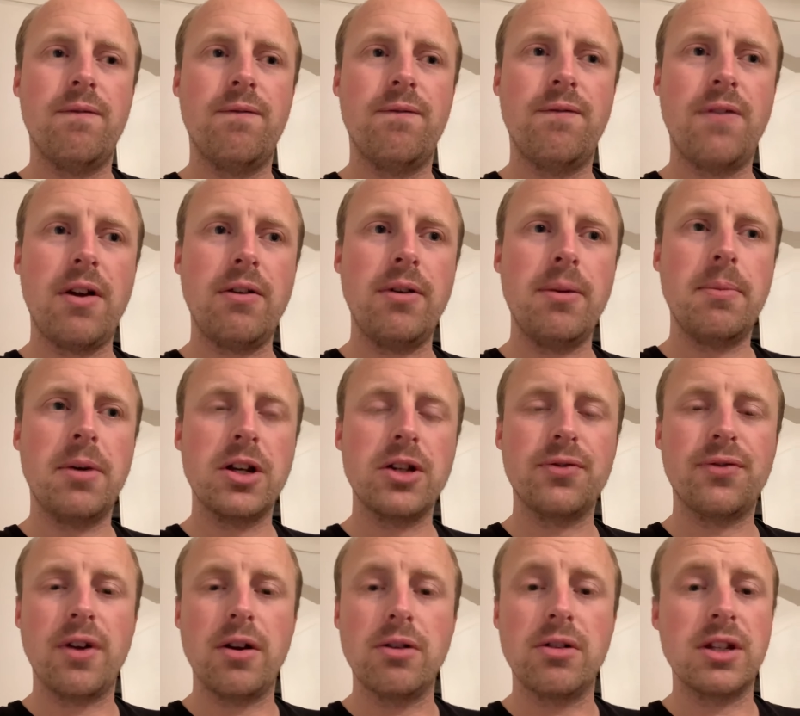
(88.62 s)
very much
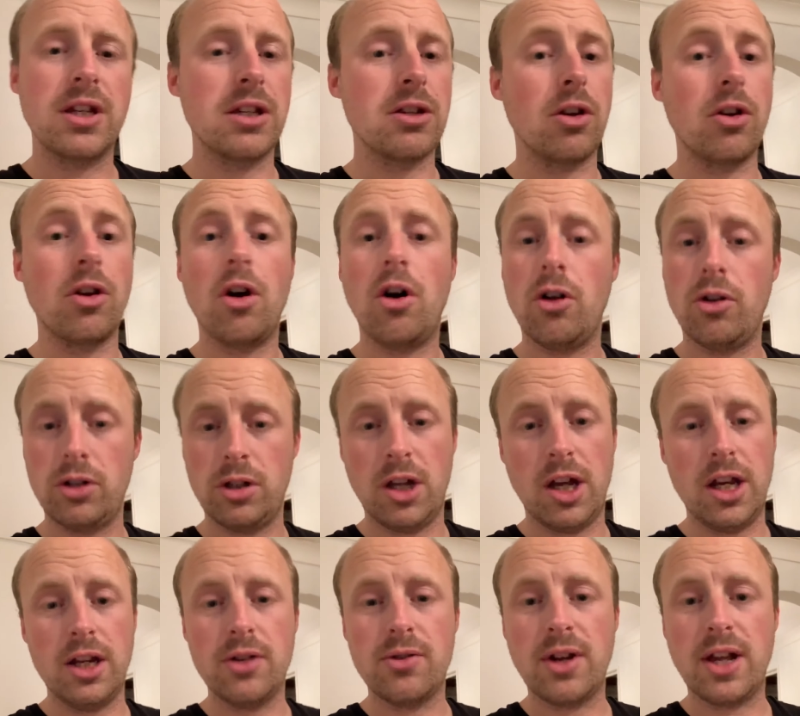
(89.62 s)
focuses on
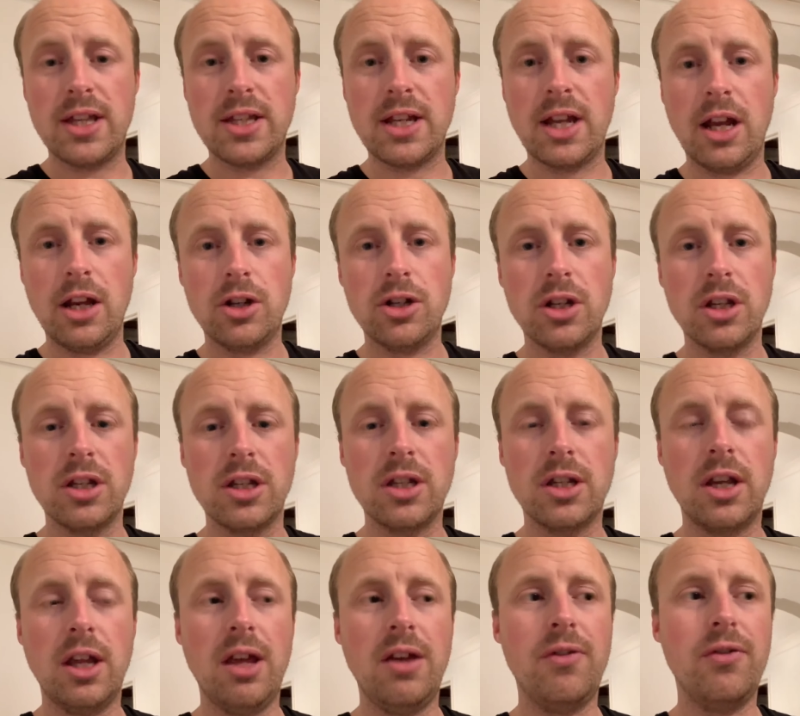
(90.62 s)
online transactions.
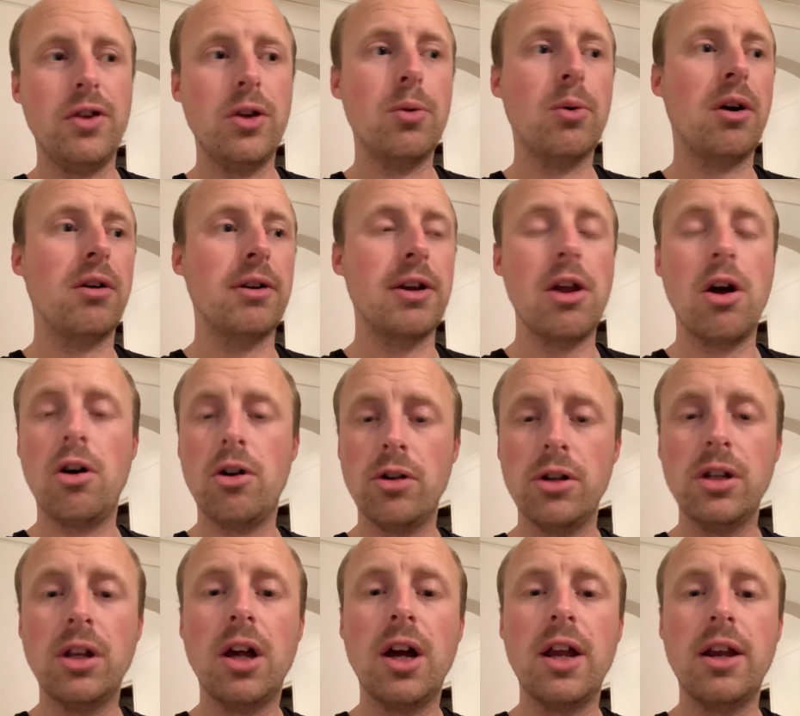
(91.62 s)
If you are an
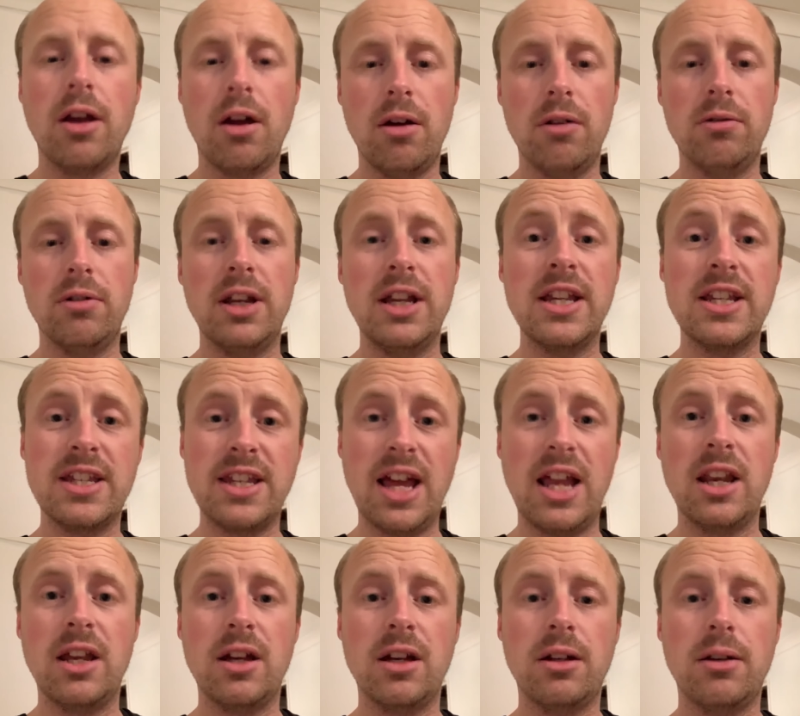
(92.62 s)
online only
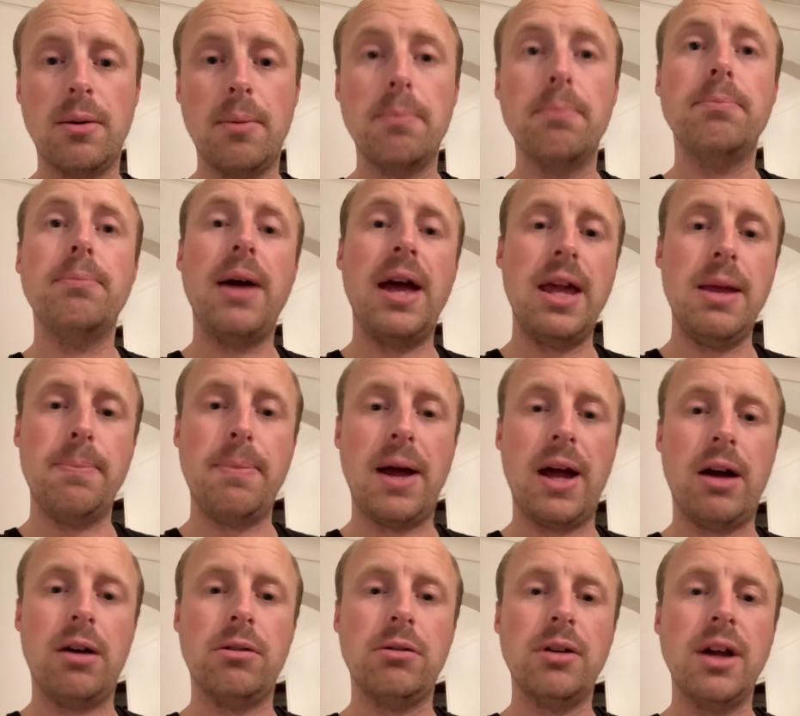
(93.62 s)
seller,
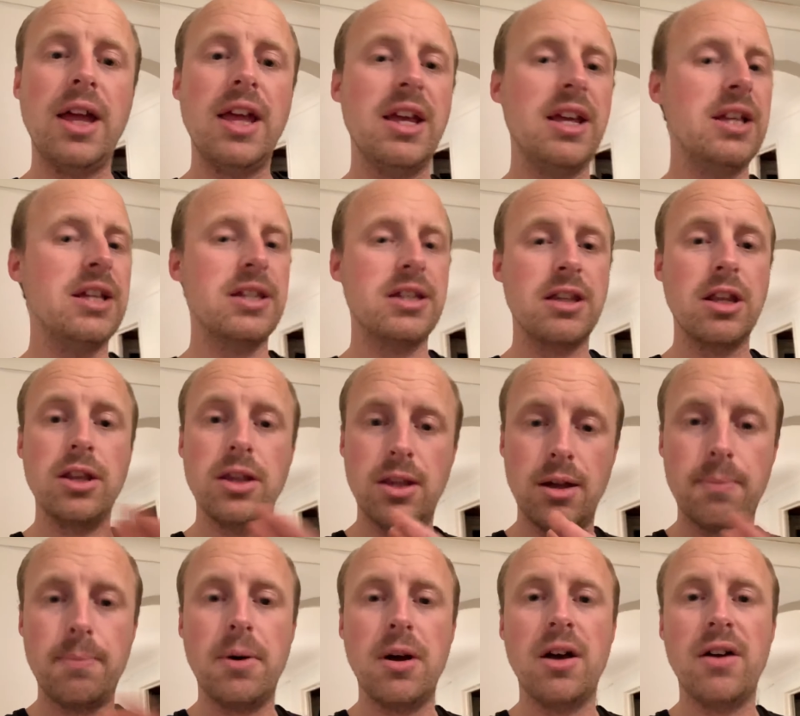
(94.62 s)
PayPal is the
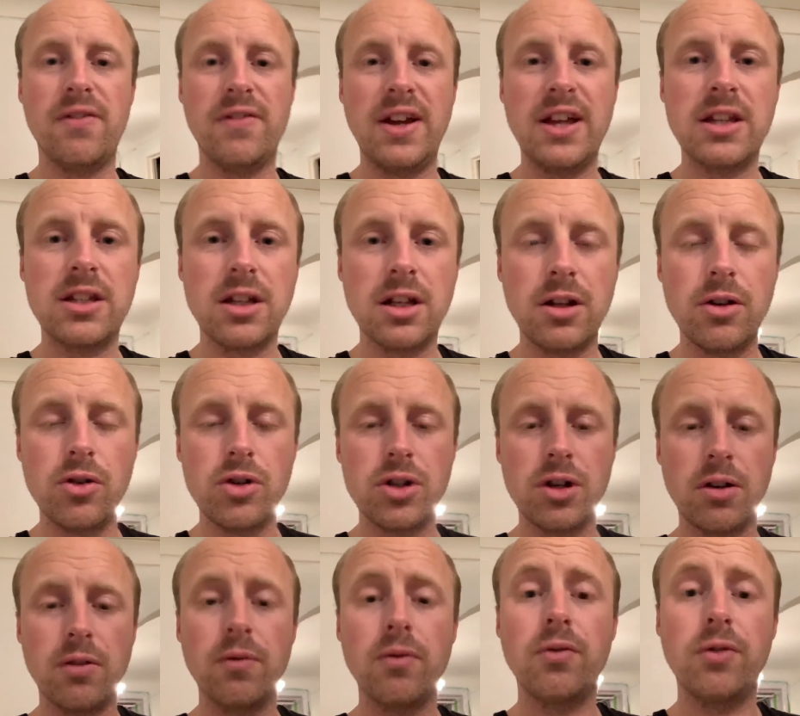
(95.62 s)
perfect
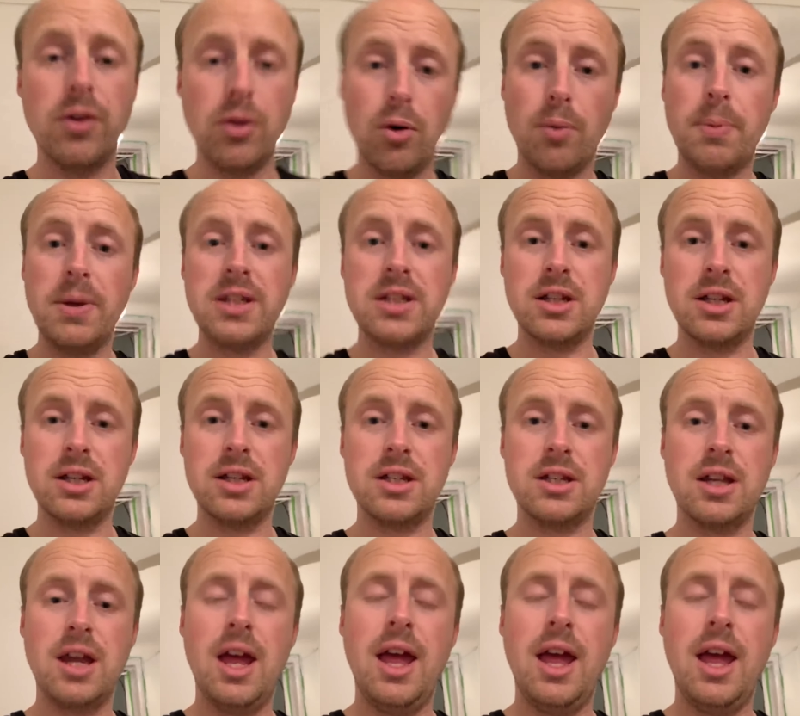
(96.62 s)
solution for your business.